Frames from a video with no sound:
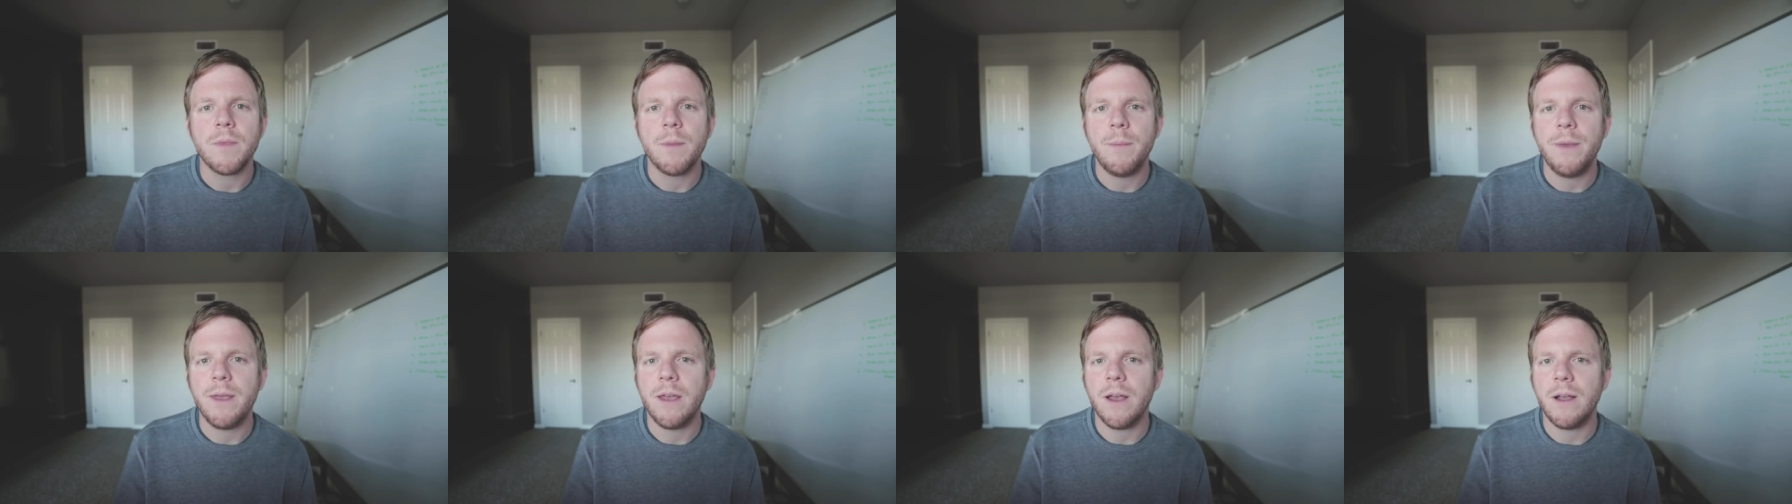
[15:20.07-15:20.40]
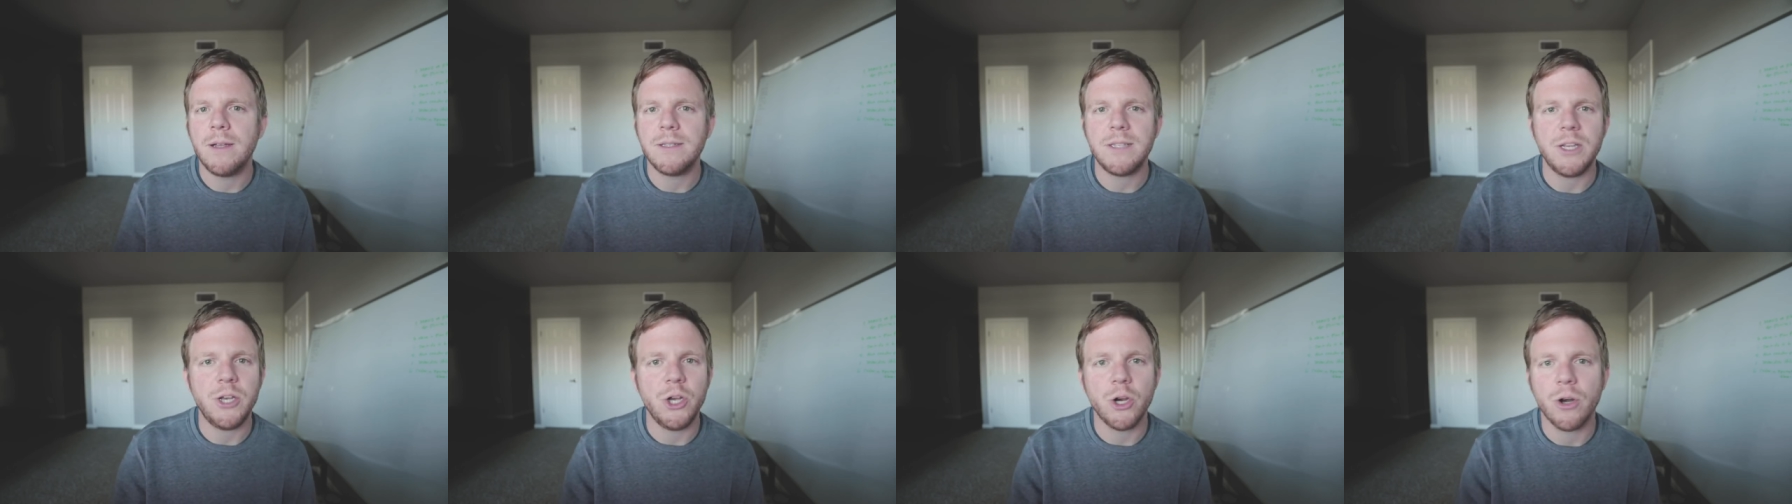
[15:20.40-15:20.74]

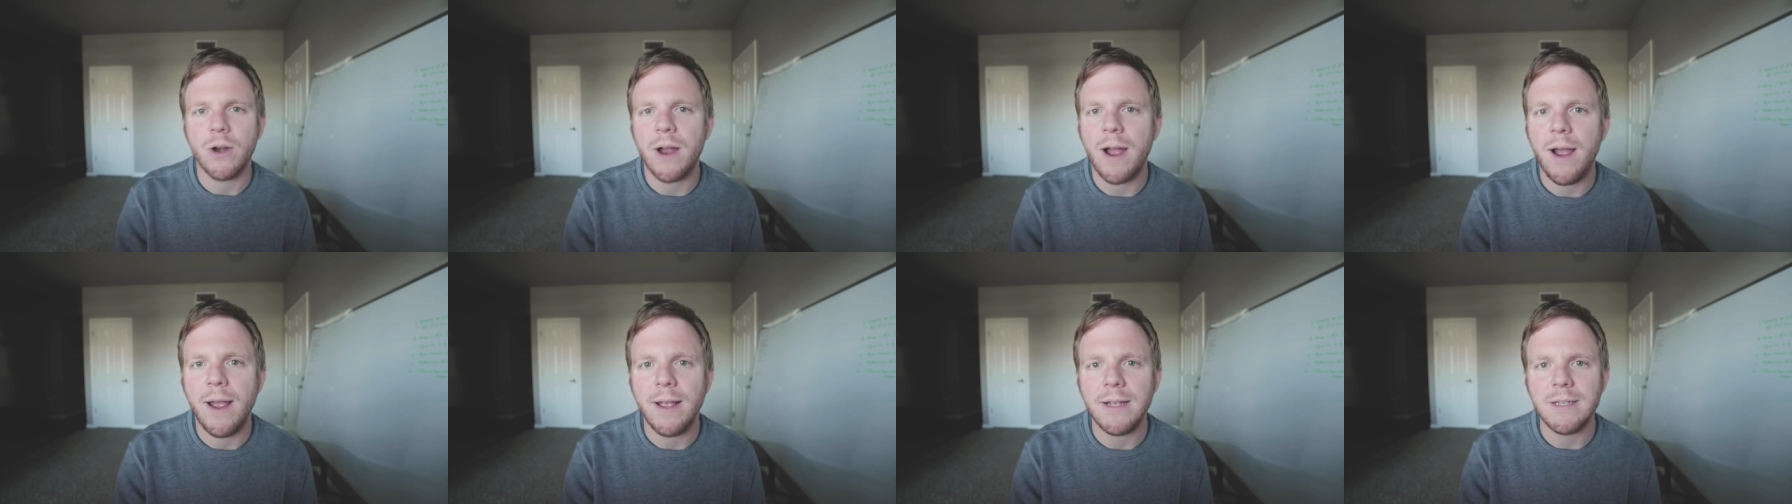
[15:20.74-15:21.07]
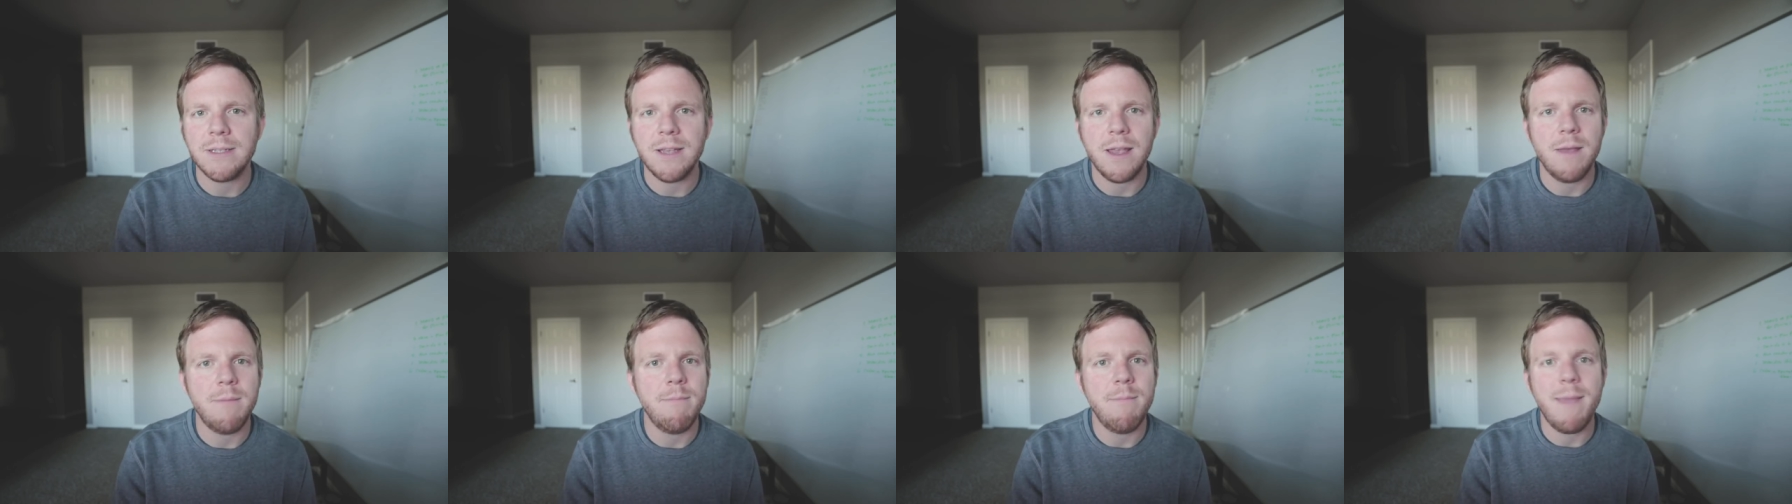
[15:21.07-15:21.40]
because in your
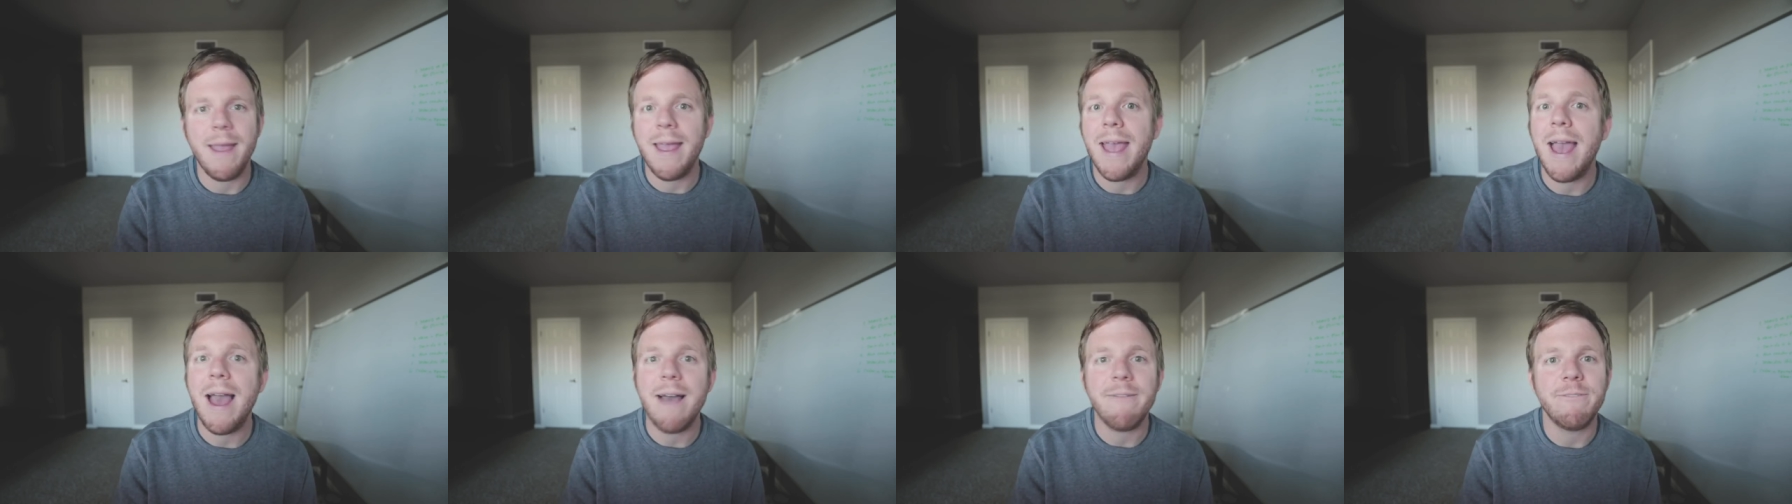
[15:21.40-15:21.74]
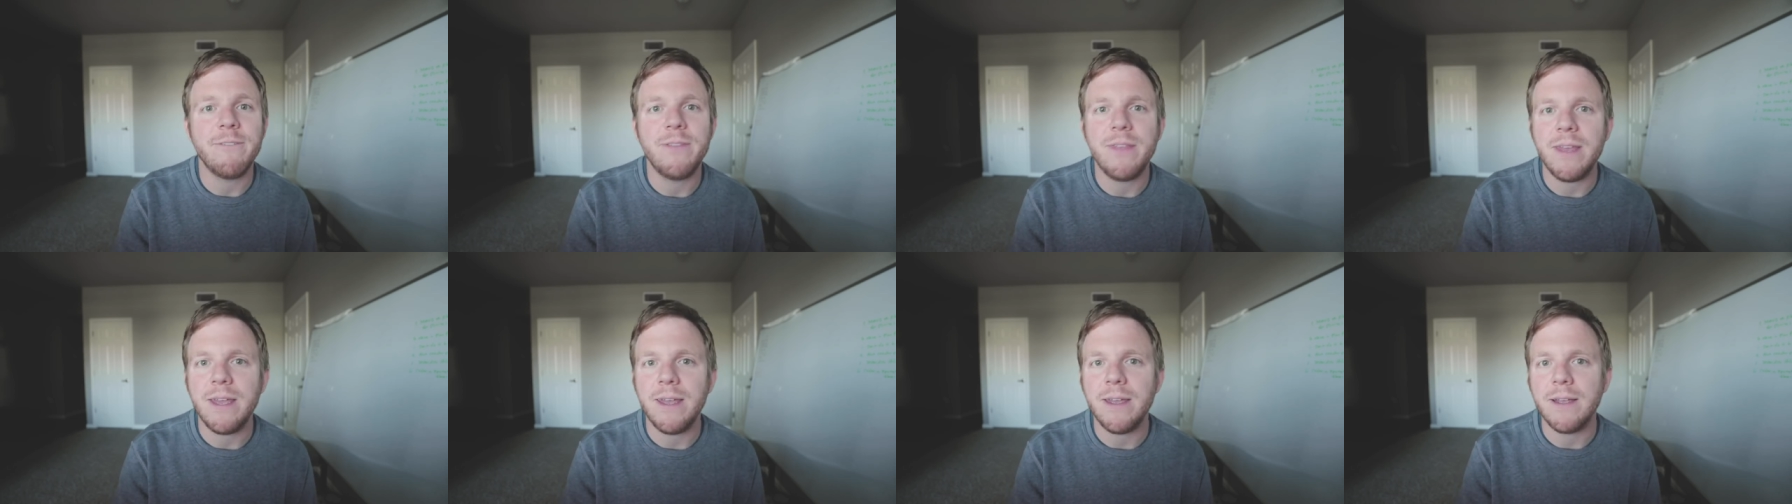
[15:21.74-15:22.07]
eyes, it may
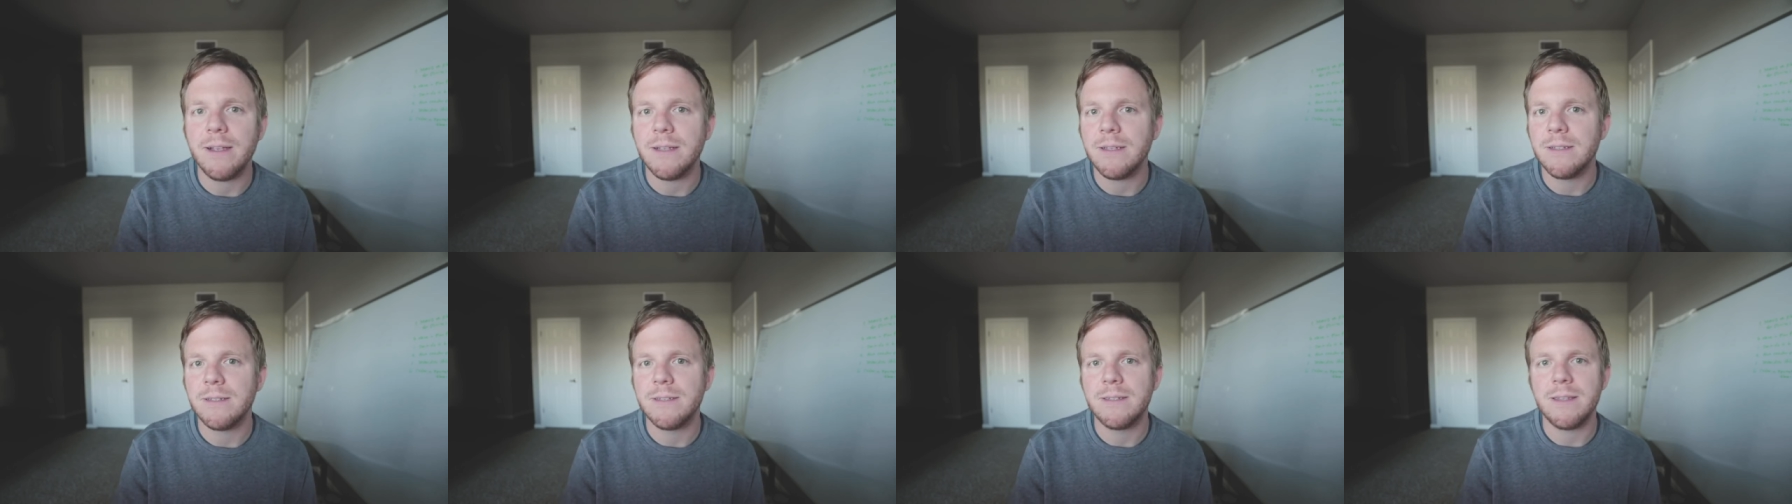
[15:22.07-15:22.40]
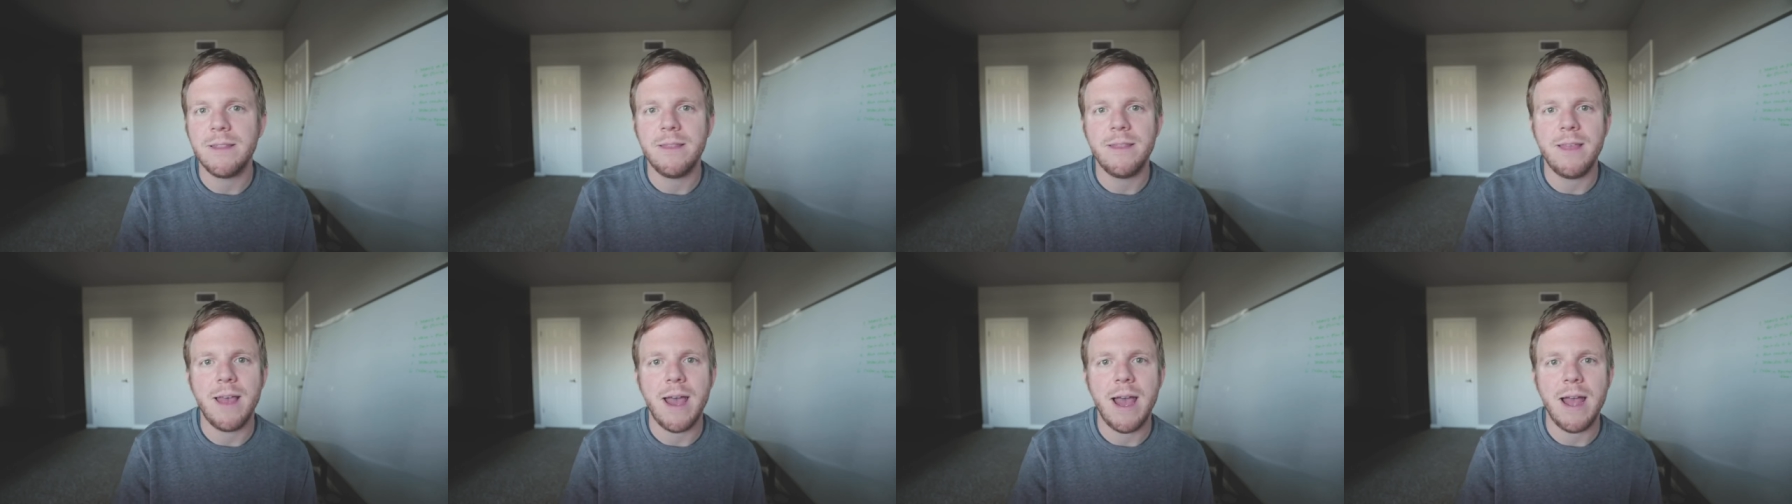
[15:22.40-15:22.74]
have
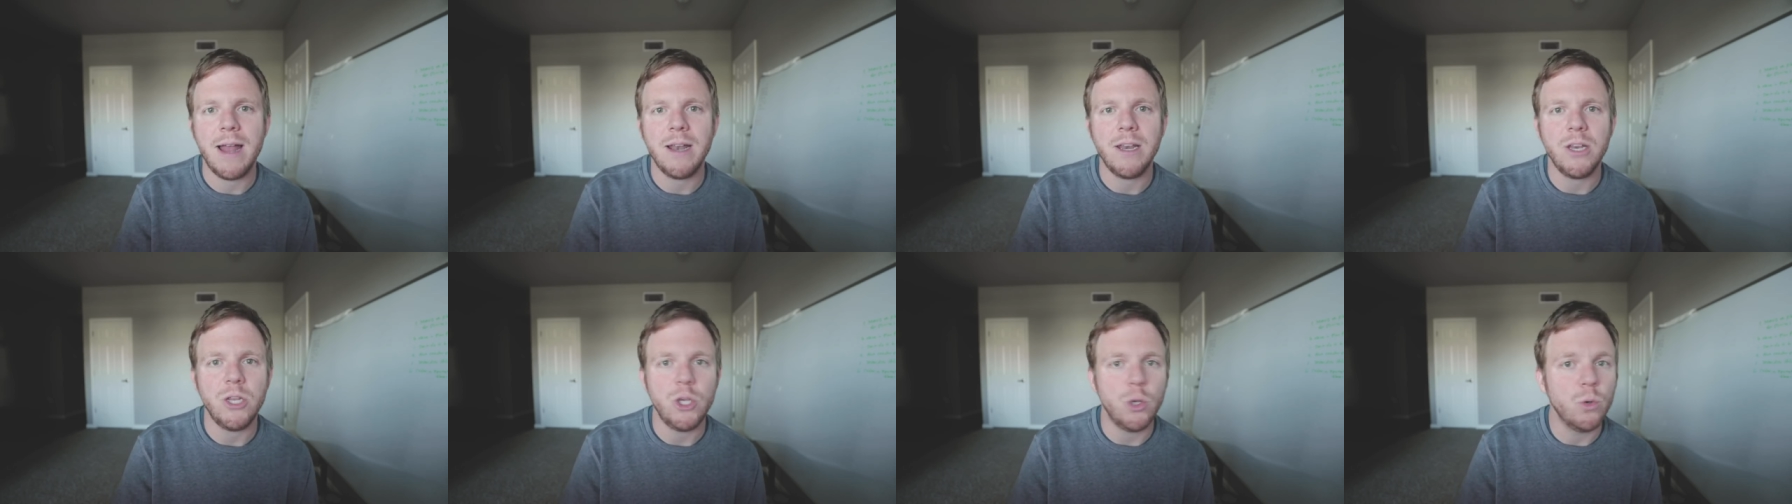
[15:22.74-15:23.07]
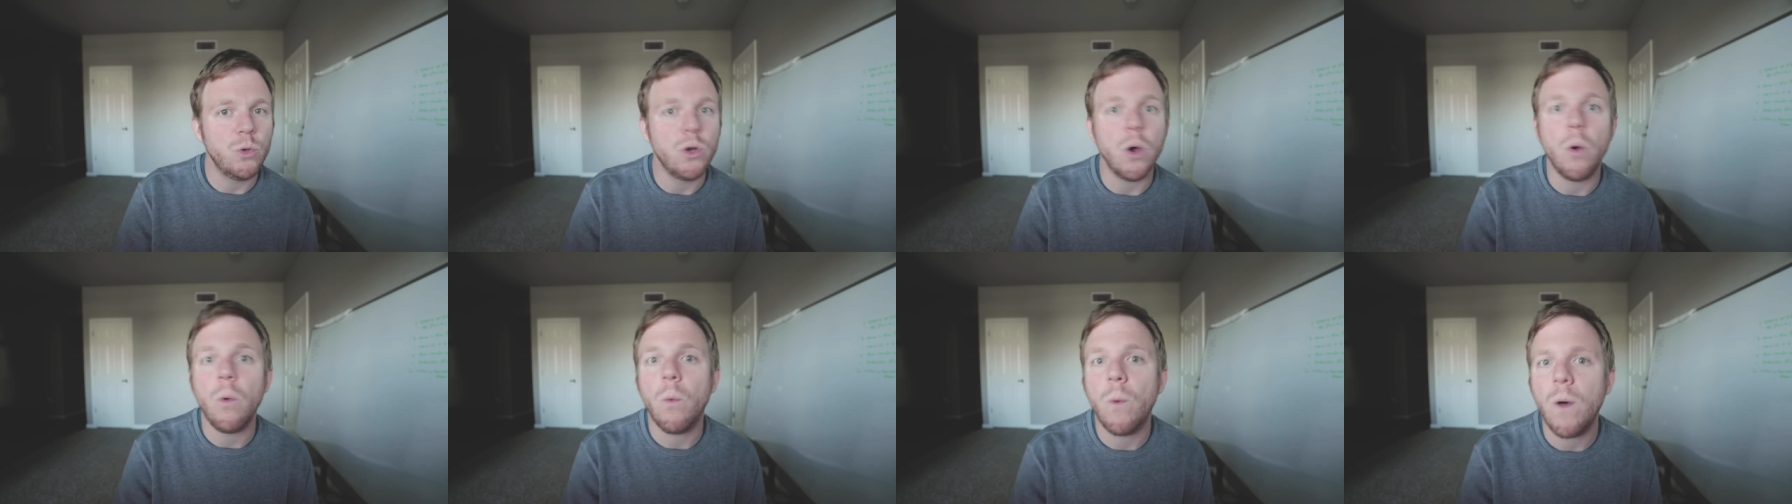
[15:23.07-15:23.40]
things that
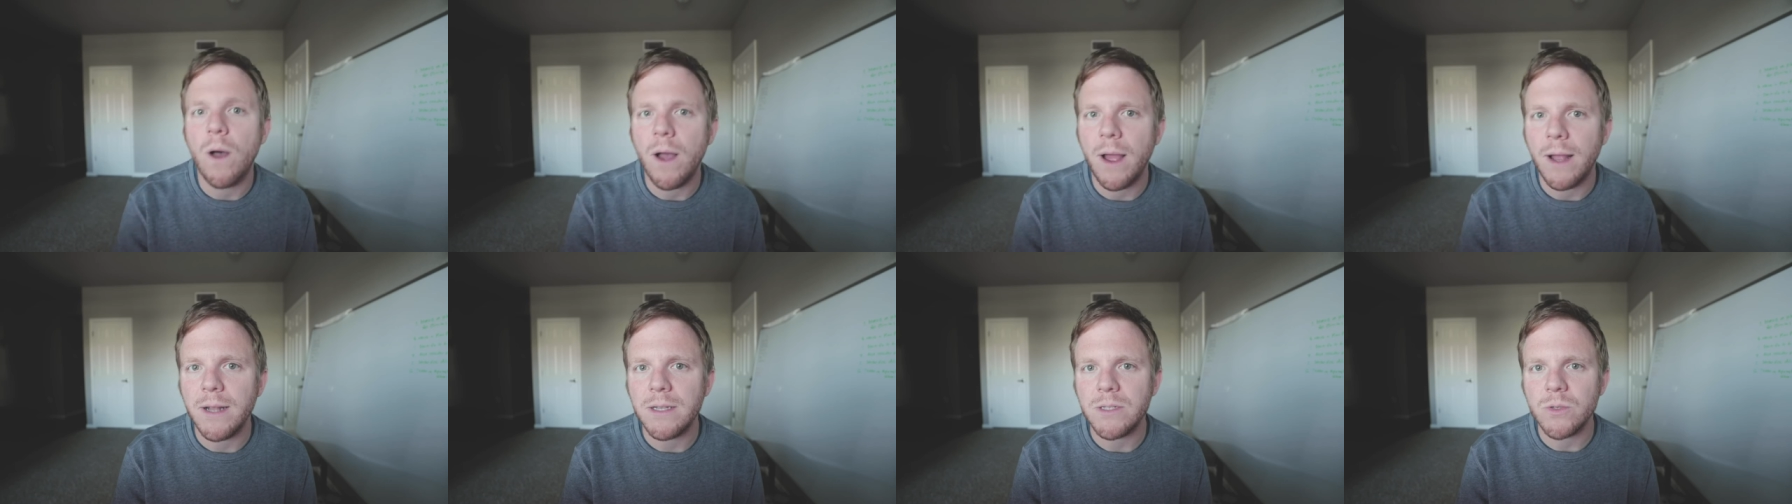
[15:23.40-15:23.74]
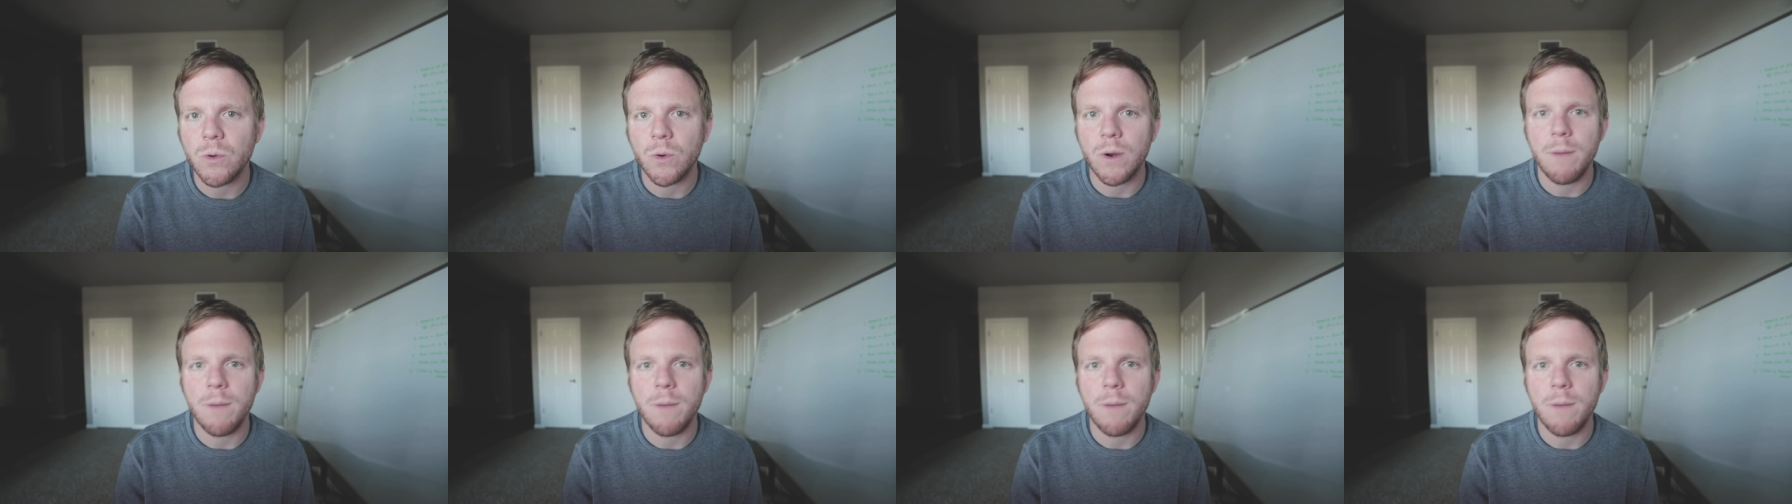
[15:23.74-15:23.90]
you don't want,